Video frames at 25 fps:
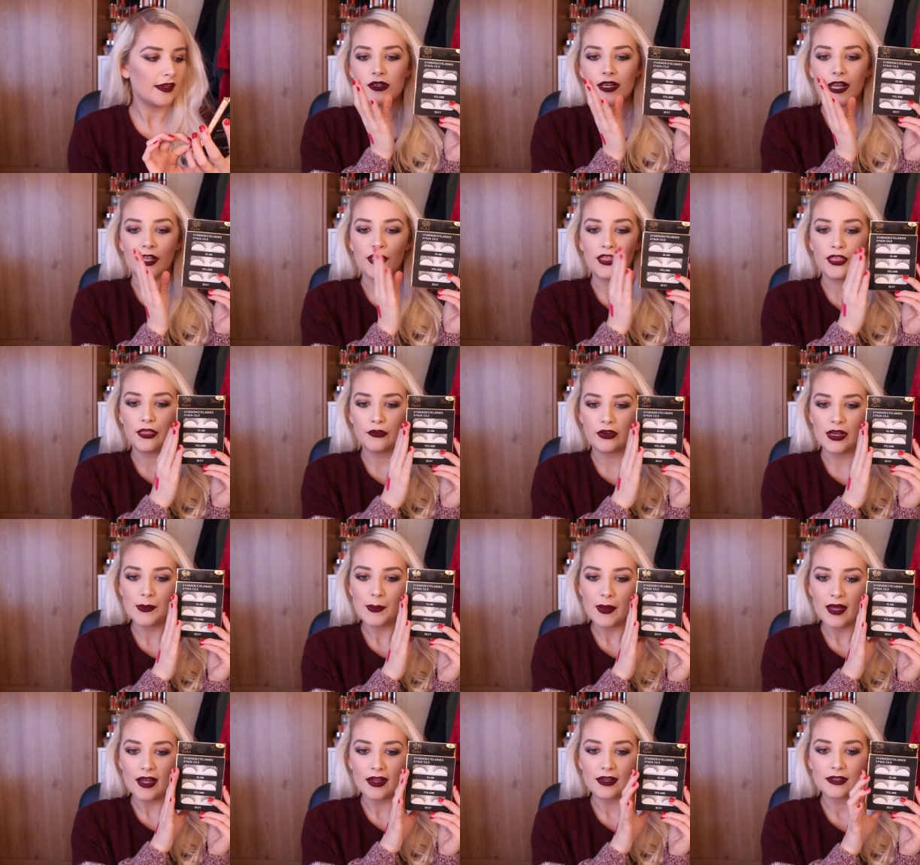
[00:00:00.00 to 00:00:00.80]
You get
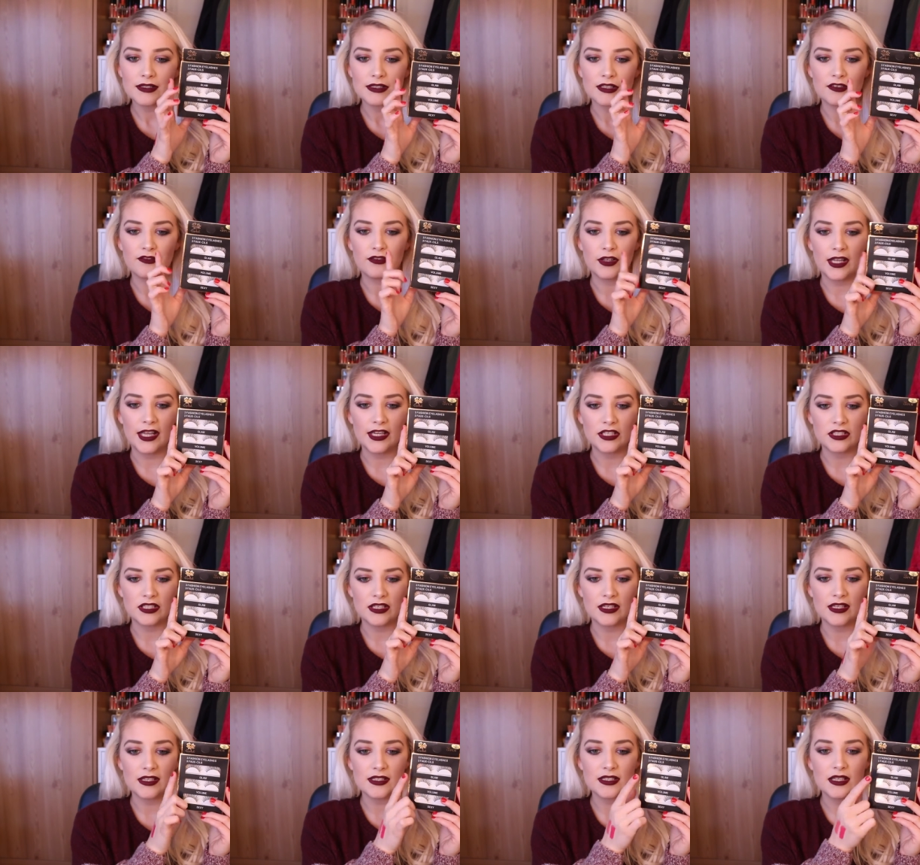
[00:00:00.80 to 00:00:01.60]
three packs of
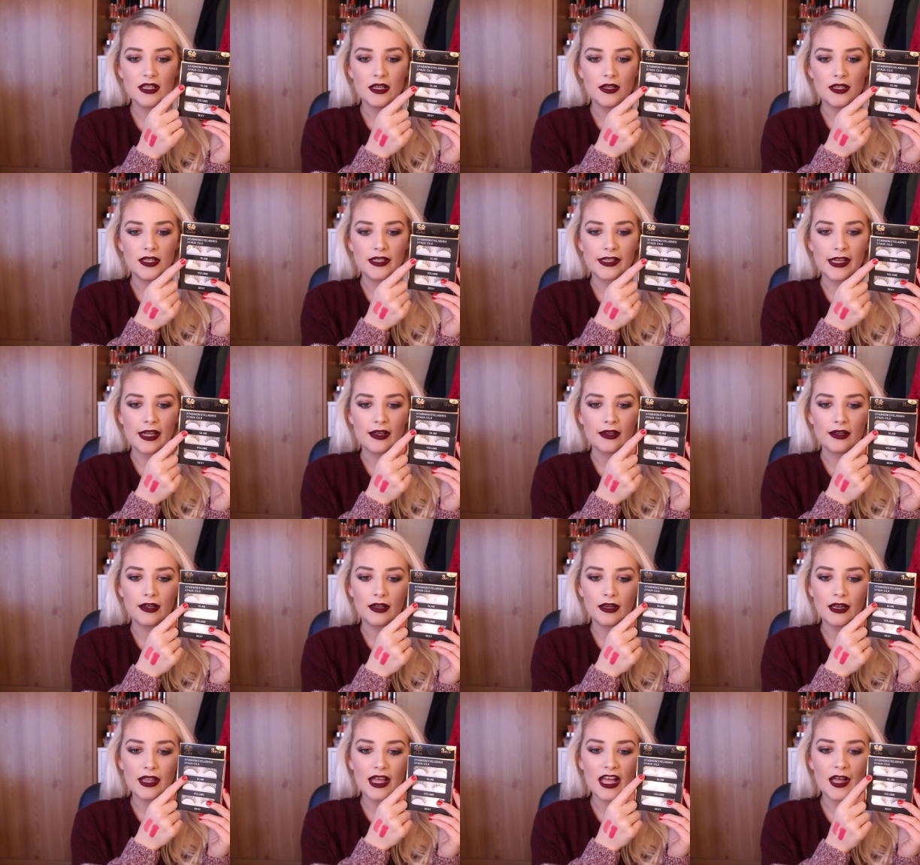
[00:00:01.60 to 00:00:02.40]
lashes. You
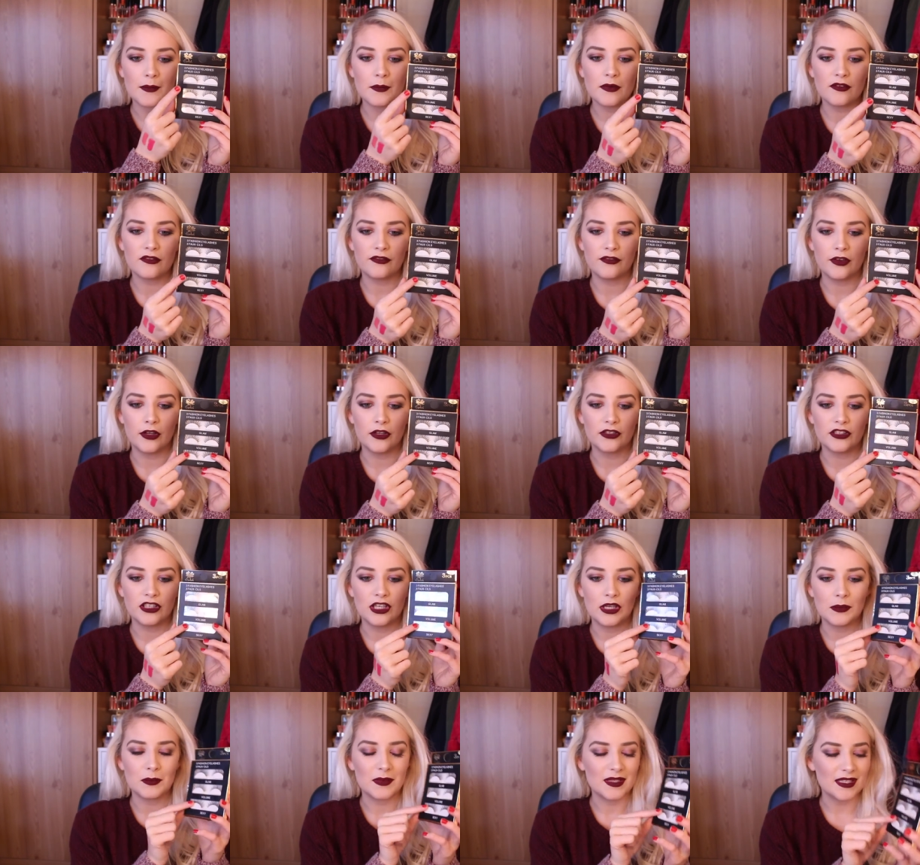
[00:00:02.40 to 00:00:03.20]
get Glam,
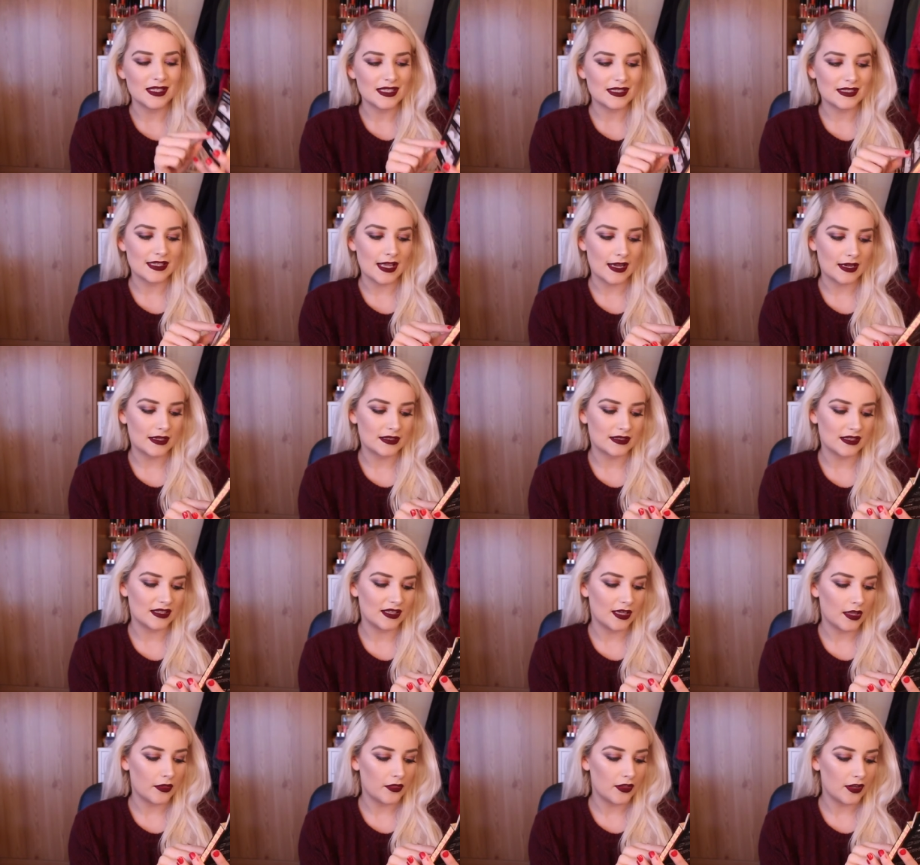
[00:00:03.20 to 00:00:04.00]
Volume and
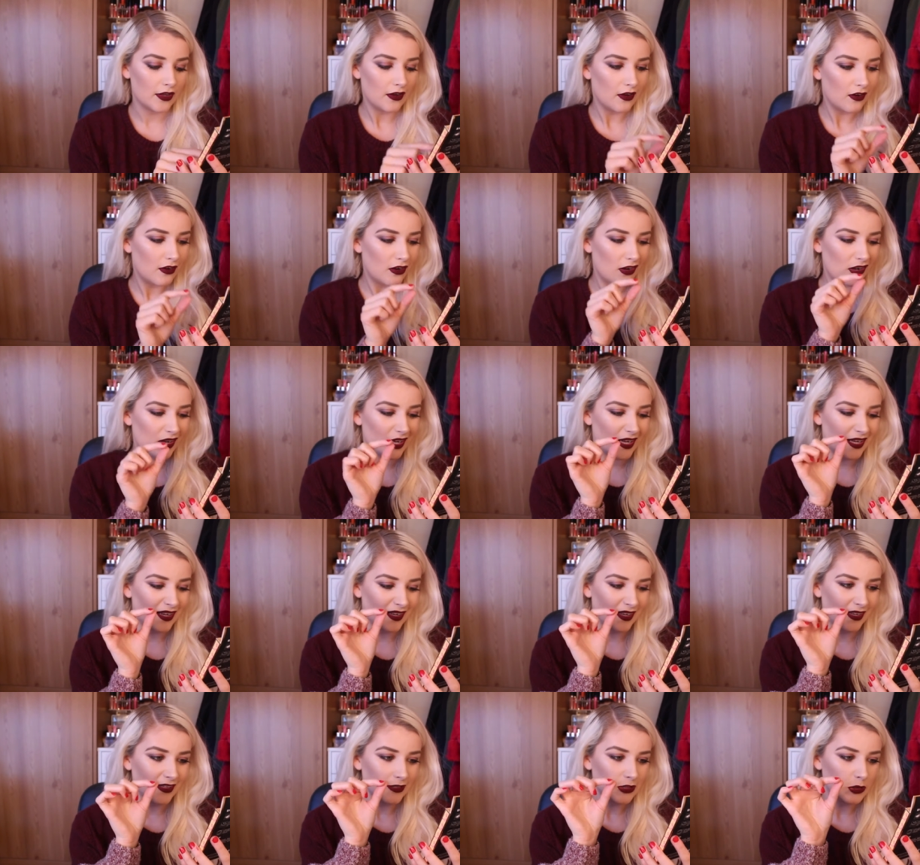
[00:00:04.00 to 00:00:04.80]
Sexy, and they're all
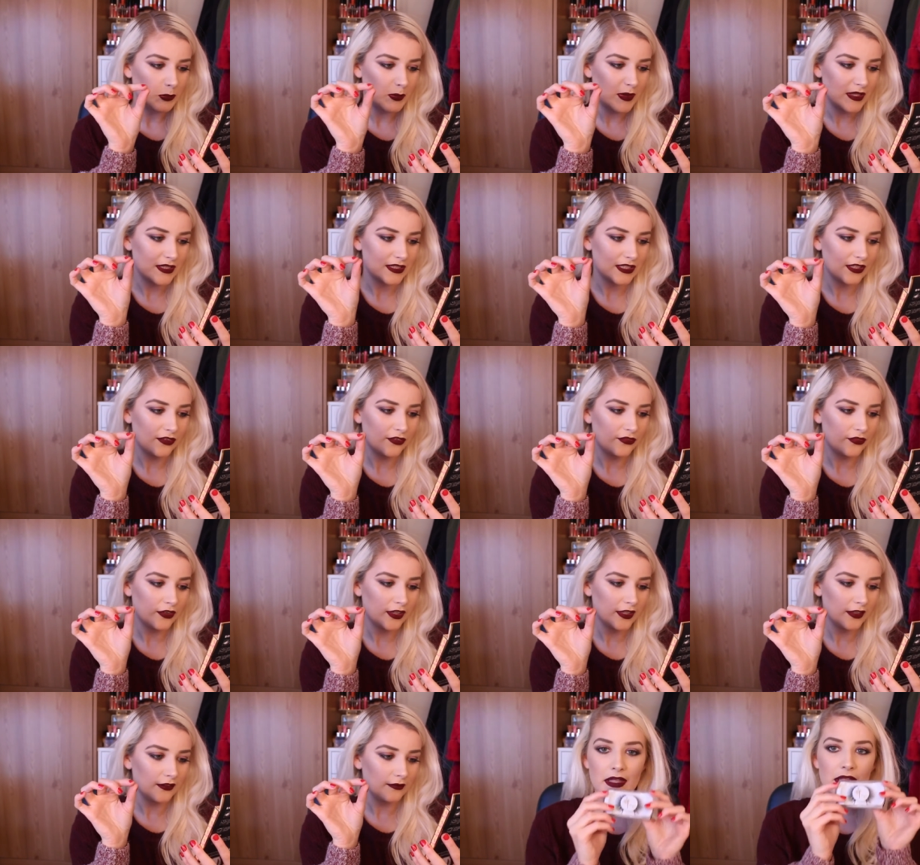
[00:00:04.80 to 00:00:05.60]
a little bit
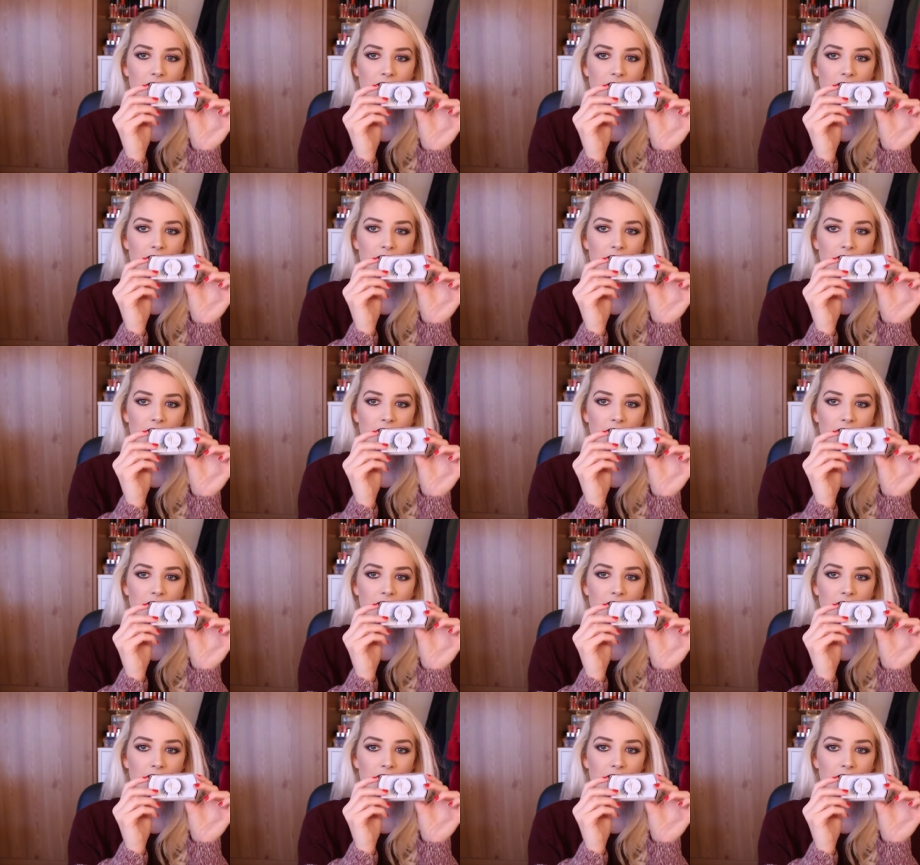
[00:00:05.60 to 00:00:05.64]
different.